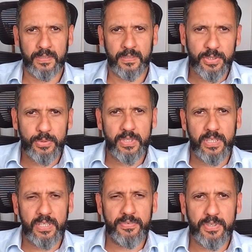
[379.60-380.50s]
So
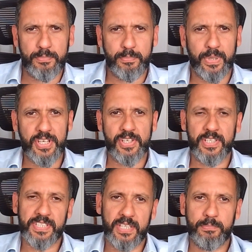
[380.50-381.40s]
if a
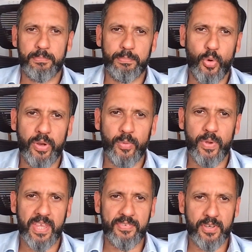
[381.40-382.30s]
patient is at the point
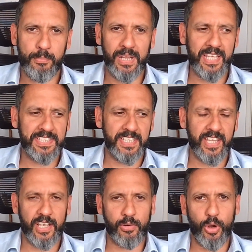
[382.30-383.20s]
where they've completed
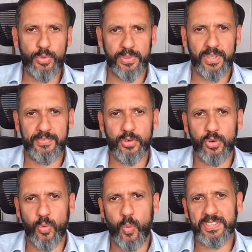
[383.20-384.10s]
their growth and they've
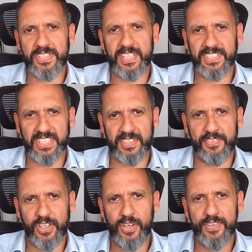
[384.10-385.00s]
got quite an
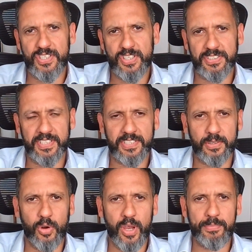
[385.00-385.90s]
excessive curvature as
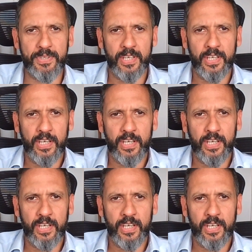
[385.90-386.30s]
described,